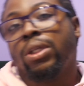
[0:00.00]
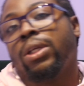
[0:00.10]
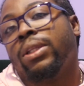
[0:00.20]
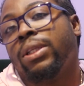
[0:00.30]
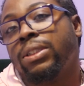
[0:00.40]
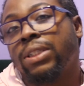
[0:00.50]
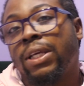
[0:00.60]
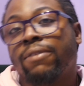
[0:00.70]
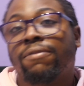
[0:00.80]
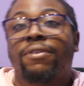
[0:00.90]
it needs
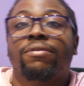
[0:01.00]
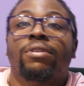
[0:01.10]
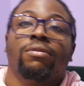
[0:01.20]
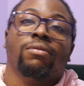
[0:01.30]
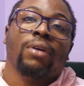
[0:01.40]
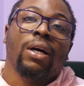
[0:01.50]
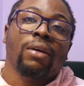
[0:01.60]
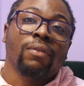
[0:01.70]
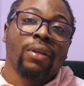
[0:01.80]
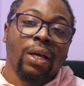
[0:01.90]
a
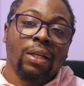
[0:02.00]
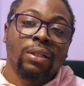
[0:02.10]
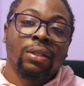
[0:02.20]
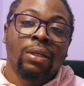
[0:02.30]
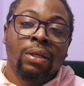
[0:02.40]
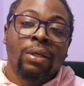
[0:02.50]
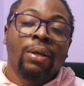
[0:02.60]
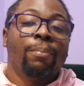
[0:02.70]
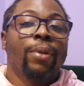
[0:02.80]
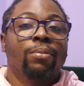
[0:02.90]
55-gallon
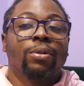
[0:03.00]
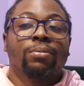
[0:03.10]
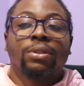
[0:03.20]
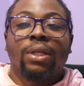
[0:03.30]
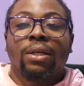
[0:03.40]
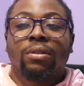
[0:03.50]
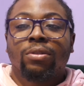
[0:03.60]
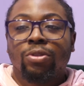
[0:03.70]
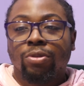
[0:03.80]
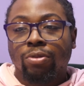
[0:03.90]
minimum tank
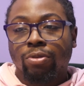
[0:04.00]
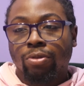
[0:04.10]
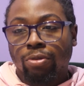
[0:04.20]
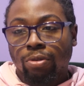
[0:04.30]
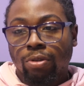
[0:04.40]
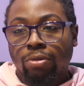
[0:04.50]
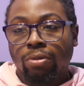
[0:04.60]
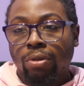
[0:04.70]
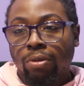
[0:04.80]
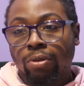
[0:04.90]
to grow
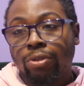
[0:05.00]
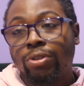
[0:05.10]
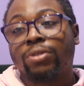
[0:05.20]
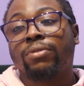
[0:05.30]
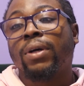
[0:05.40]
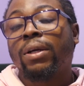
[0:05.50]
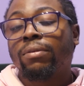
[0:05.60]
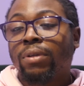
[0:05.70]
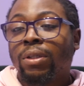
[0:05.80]
or to survive.